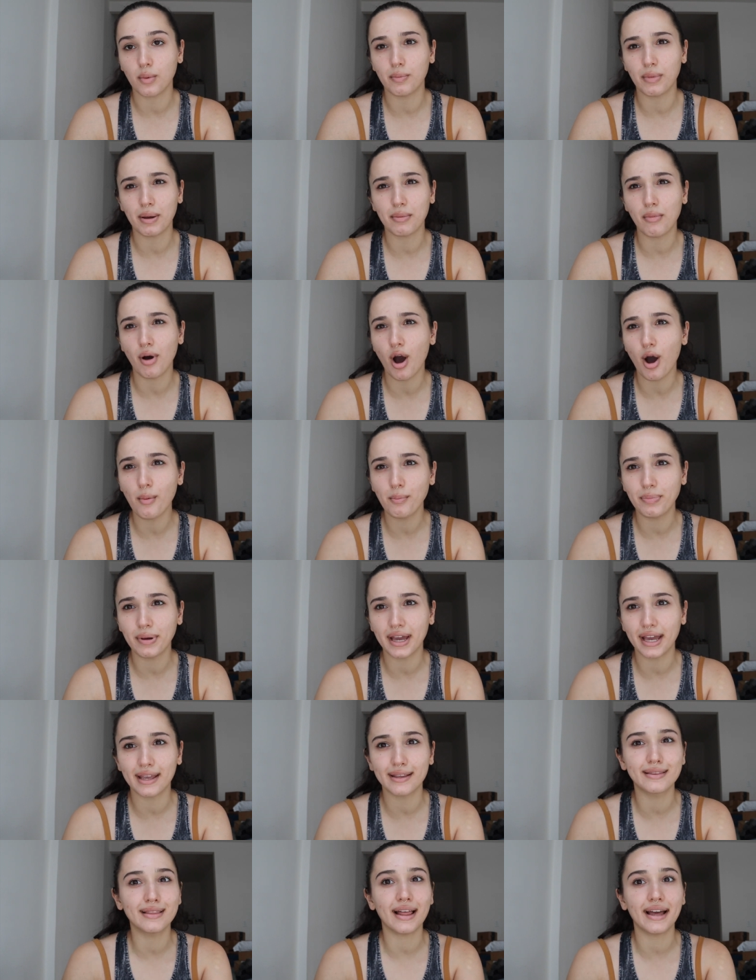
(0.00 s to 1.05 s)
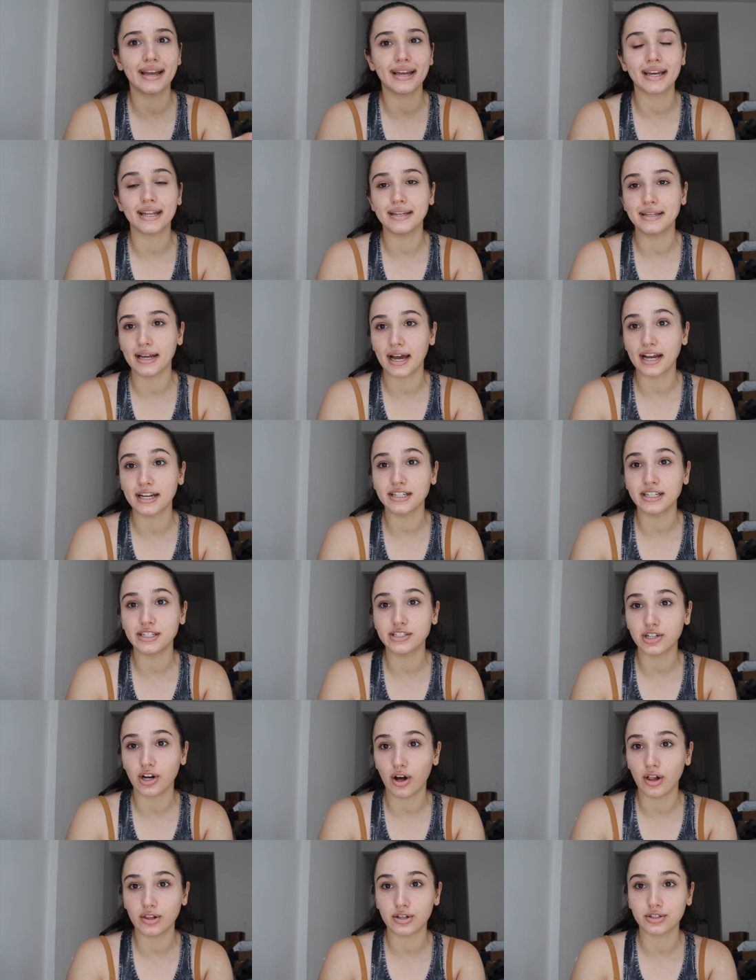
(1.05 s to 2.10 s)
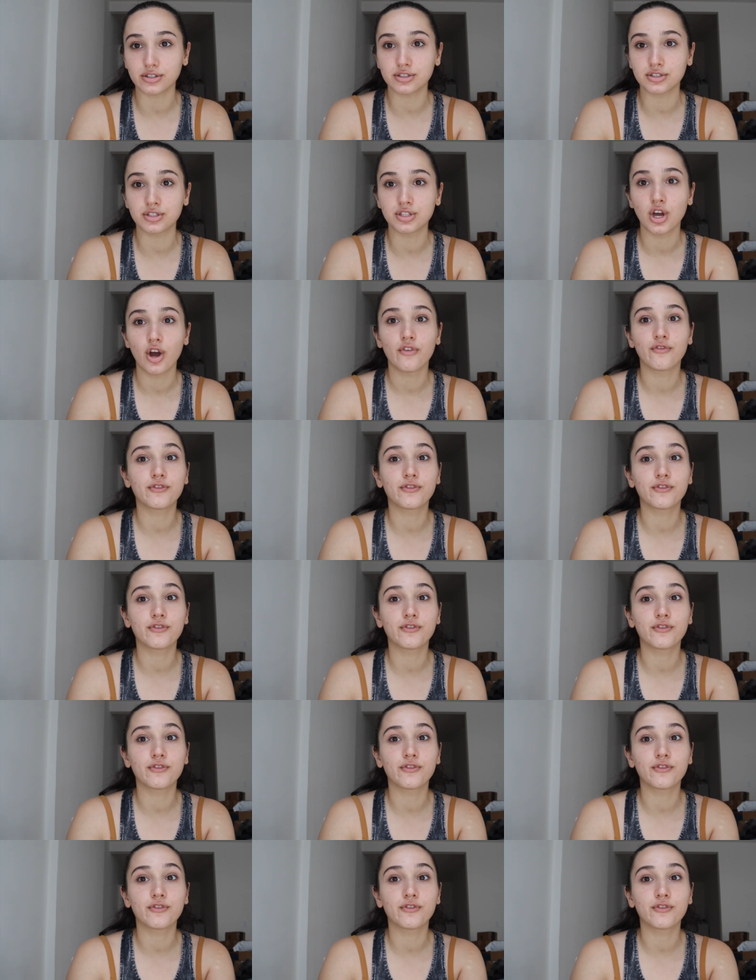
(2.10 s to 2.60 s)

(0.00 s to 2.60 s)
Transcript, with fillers: my mom paid like $90